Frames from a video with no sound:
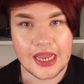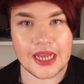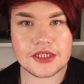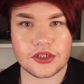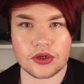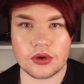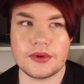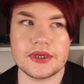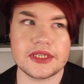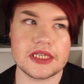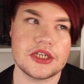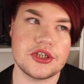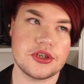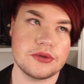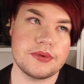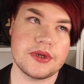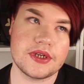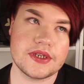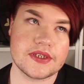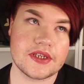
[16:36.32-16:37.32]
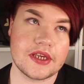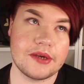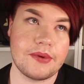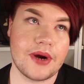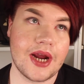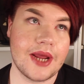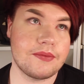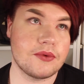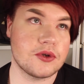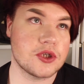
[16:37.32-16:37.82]
As always, I should put a disclaimer,
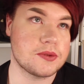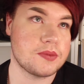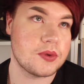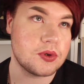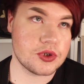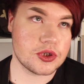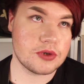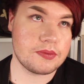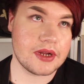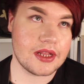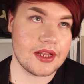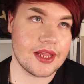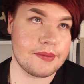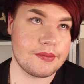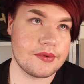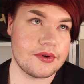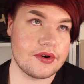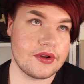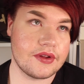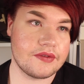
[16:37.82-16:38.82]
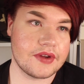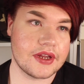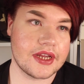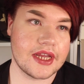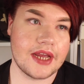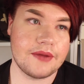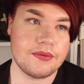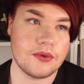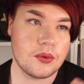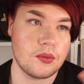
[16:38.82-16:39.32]
I'm not sponsored by Glamour Living,
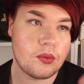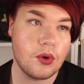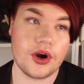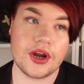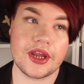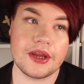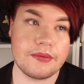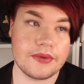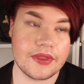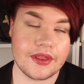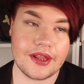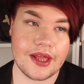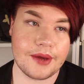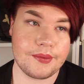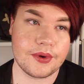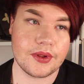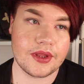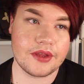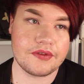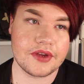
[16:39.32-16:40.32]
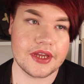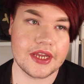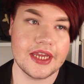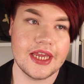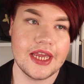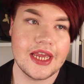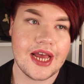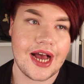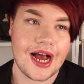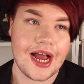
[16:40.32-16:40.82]
I'm not working with Glamour Living.
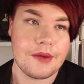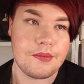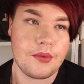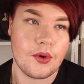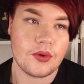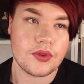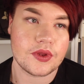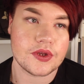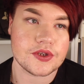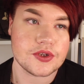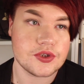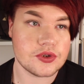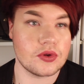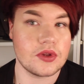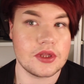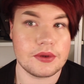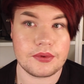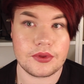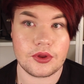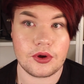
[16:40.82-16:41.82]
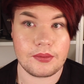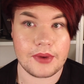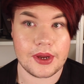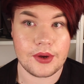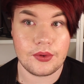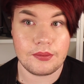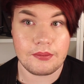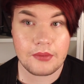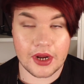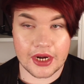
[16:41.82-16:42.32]
I bought this solely with all my
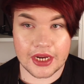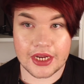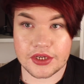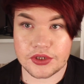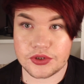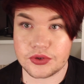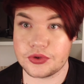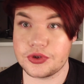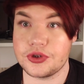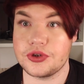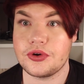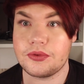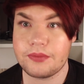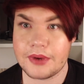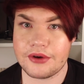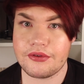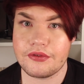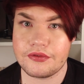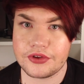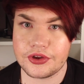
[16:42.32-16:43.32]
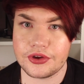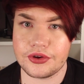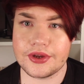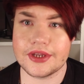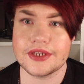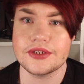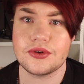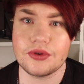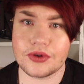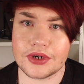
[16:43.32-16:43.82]
own money, so you know my review
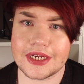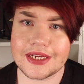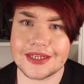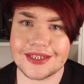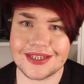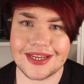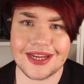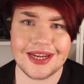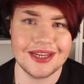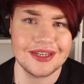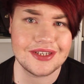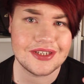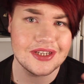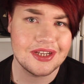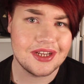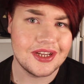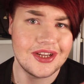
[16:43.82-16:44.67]
is honest and